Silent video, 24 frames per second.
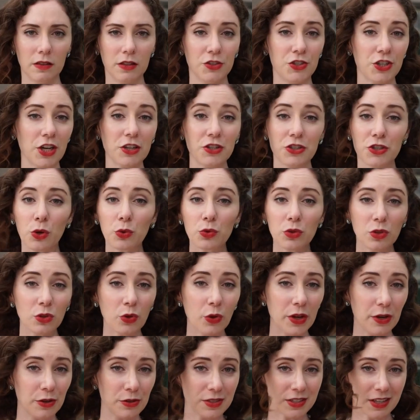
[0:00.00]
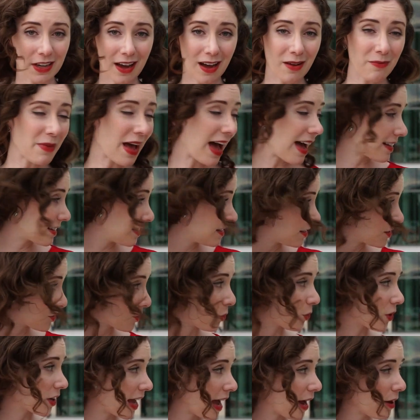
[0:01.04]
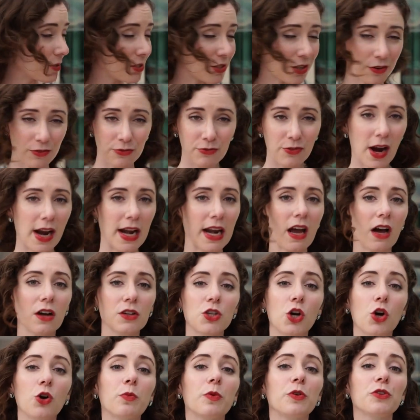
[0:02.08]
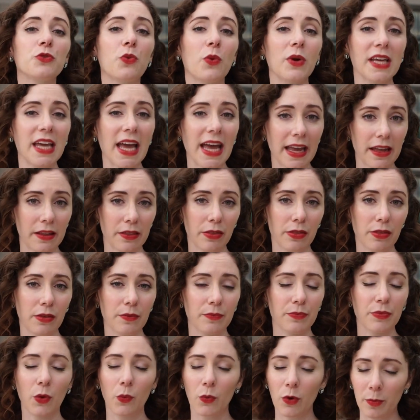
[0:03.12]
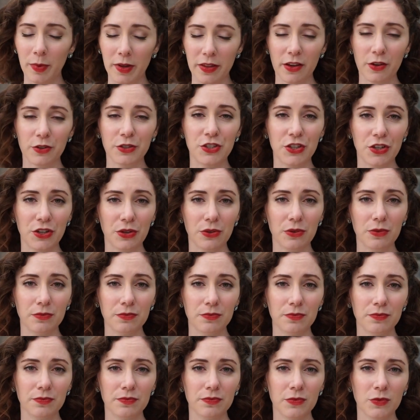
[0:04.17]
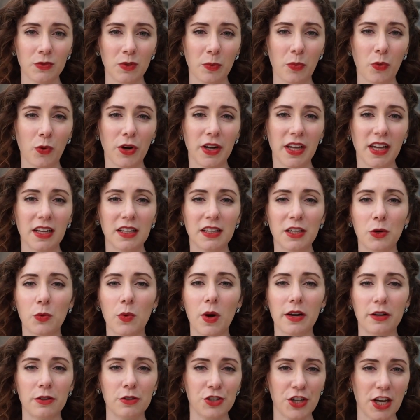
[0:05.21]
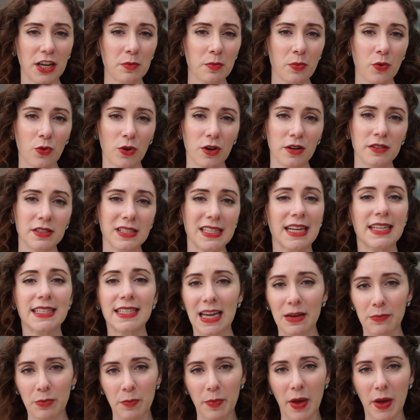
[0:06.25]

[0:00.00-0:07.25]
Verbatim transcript: The judge told the lawyers to come back to this courthouse on Friday, October twenty-eighth. We'll be there too. Reporting in Clearwater, Jenna Bourne, ten Tampa